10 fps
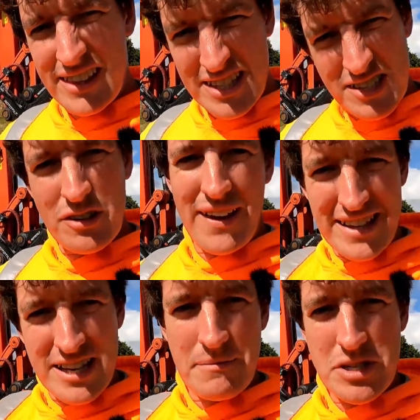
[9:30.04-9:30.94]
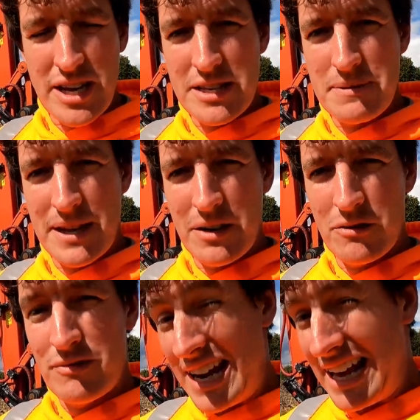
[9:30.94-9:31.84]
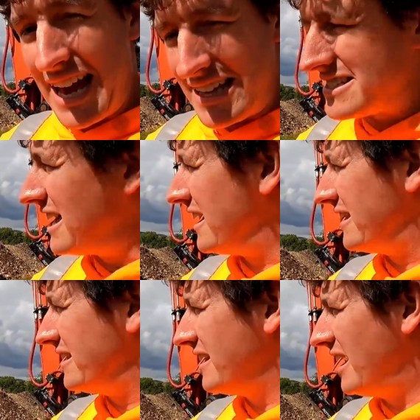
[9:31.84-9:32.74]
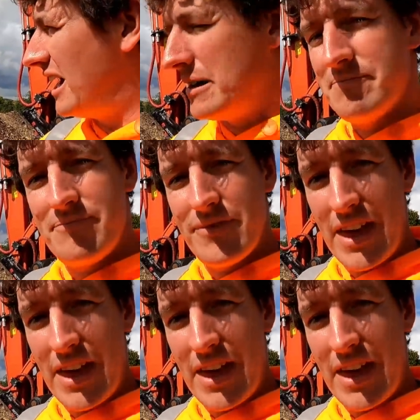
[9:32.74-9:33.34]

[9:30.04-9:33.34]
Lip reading: They're sort of 8-ton machines, but they're not really 8-ton.